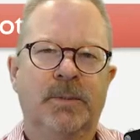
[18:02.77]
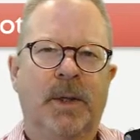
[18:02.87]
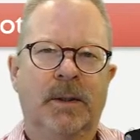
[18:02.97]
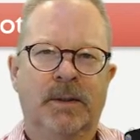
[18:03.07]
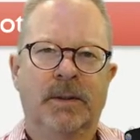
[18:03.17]
of these
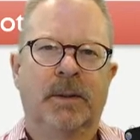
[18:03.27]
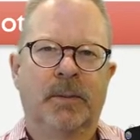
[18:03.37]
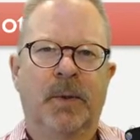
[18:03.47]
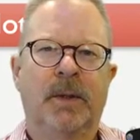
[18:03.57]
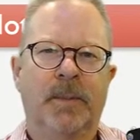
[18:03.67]
boxes in
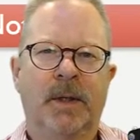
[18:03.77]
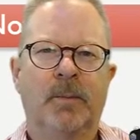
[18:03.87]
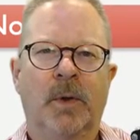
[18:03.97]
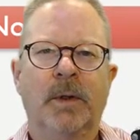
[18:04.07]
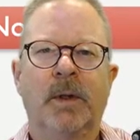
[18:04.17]
the
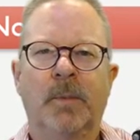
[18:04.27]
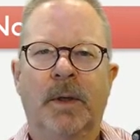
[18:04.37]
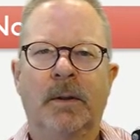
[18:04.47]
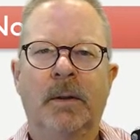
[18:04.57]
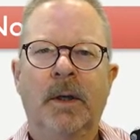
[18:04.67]
pragmatic marketing
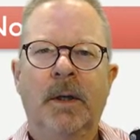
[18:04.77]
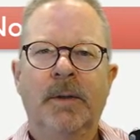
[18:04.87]
model,